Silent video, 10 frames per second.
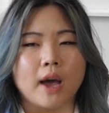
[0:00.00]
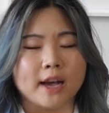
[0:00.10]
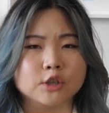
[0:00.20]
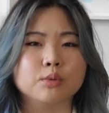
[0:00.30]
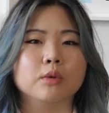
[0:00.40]

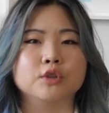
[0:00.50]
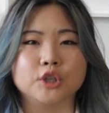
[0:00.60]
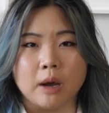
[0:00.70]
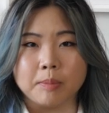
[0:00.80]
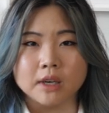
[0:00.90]
actual
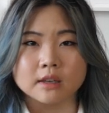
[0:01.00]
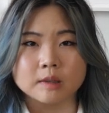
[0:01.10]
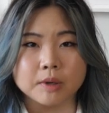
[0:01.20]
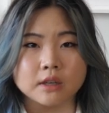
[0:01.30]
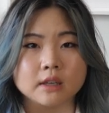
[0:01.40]
shopping
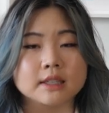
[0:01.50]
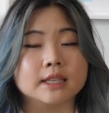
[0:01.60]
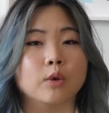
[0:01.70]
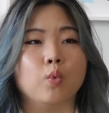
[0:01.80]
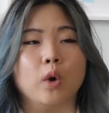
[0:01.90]

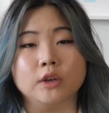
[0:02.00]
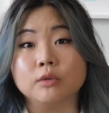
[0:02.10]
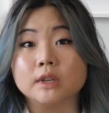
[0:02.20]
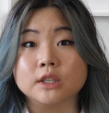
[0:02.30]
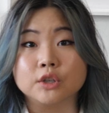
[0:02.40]
experience, like what
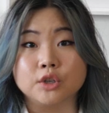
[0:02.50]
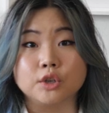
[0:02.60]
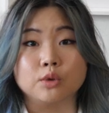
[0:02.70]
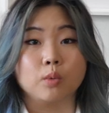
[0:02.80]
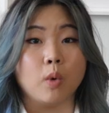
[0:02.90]
you need to
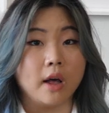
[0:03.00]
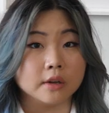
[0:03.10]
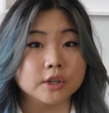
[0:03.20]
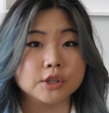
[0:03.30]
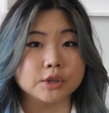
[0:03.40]
do
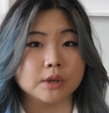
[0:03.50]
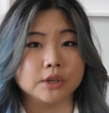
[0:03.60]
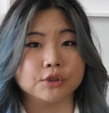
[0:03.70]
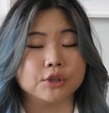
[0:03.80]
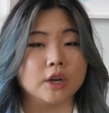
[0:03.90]
while you're
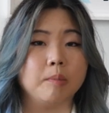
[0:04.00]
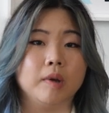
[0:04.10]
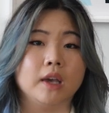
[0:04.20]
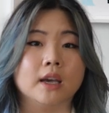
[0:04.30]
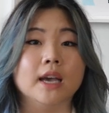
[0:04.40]
doing your
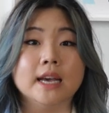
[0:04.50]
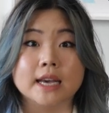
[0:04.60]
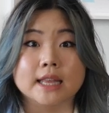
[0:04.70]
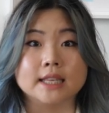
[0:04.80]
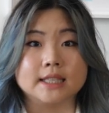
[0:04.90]
shopping
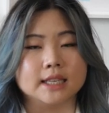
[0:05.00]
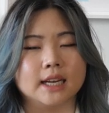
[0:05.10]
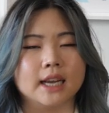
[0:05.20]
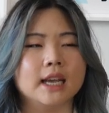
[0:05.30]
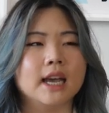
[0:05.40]
in the
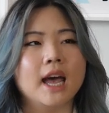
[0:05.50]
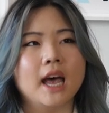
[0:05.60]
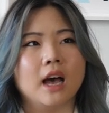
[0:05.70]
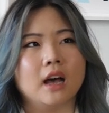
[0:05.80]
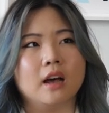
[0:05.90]
city.
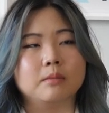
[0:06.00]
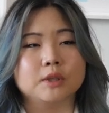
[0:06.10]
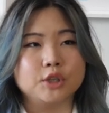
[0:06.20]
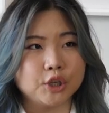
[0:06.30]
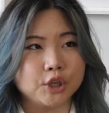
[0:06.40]
Um,
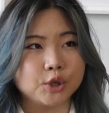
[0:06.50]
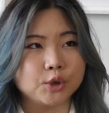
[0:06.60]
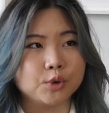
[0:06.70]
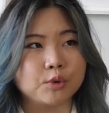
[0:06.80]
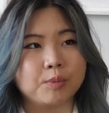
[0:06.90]

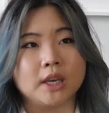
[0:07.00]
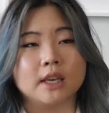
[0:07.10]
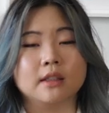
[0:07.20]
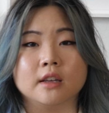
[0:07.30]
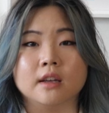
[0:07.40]
two
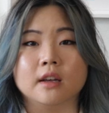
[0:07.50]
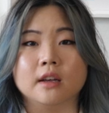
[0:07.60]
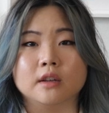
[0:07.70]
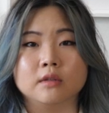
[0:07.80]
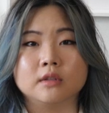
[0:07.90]
being
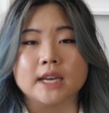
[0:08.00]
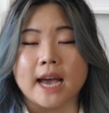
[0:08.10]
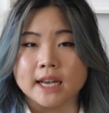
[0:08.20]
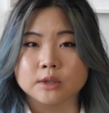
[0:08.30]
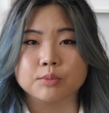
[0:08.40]
the
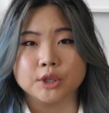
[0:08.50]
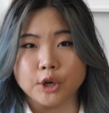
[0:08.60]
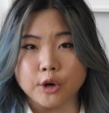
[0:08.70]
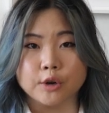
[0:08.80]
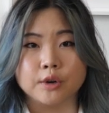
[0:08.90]
tax
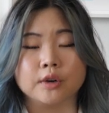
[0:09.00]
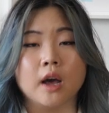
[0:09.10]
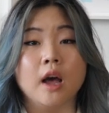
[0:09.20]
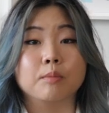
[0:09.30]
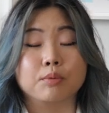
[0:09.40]

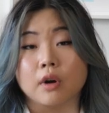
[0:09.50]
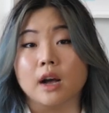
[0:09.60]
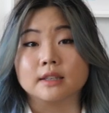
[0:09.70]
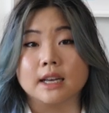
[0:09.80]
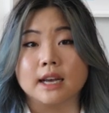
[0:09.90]
return
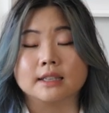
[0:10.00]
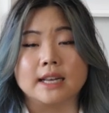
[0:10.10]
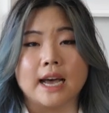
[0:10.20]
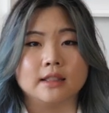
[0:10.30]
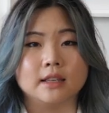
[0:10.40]

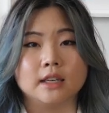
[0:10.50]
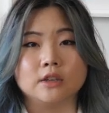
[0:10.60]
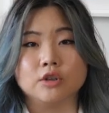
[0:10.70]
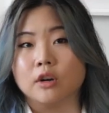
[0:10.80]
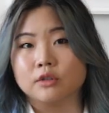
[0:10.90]
process at
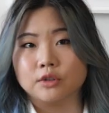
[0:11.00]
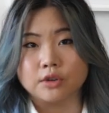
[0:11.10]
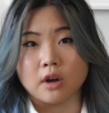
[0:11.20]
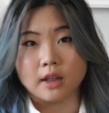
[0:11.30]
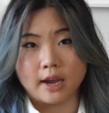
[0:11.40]
the Charles
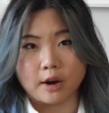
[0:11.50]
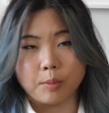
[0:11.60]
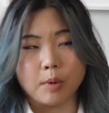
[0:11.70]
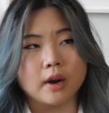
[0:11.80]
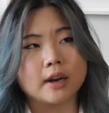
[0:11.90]
de Gaulle
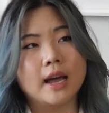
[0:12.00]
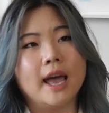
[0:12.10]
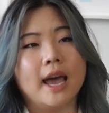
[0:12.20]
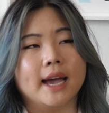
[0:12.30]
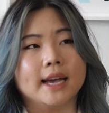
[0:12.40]
Airport.
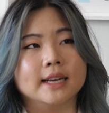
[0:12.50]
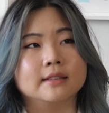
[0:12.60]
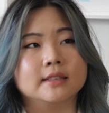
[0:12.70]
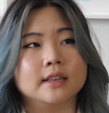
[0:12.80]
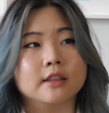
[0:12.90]

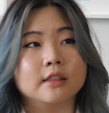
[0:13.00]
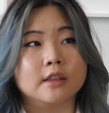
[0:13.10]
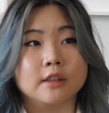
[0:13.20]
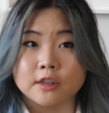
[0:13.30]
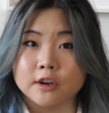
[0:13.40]
And
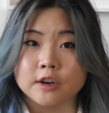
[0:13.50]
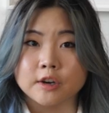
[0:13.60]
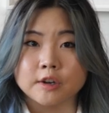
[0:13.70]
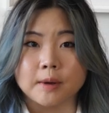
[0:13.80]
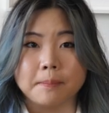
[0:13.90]
the
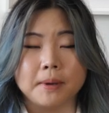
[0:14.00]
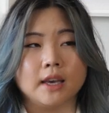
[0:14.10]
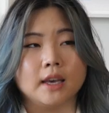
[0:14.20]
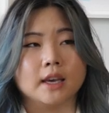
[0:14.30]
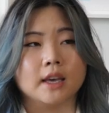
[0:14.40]
third
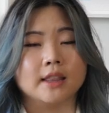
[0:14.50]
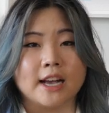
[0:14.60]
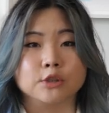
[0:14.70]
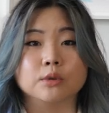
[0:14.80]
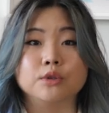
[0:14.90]
being
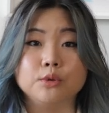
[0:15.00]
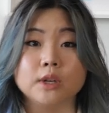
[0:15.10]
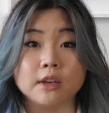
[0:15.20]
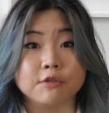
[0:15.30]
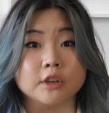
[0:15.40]
the actual
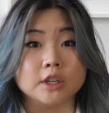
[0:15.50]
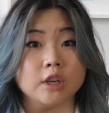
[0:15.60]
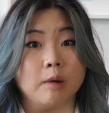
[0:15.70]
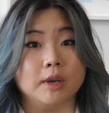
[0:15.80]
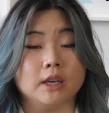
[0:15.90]
duty-free
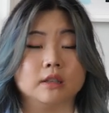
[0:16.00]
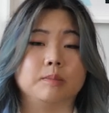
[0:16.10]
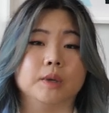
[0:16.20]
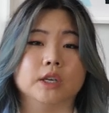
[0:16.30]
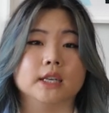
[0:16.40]
shopping
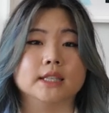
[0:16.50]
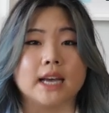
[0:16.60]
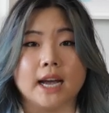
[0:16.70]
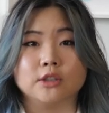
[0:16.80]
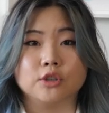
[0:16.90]

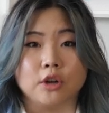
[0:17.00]
experience at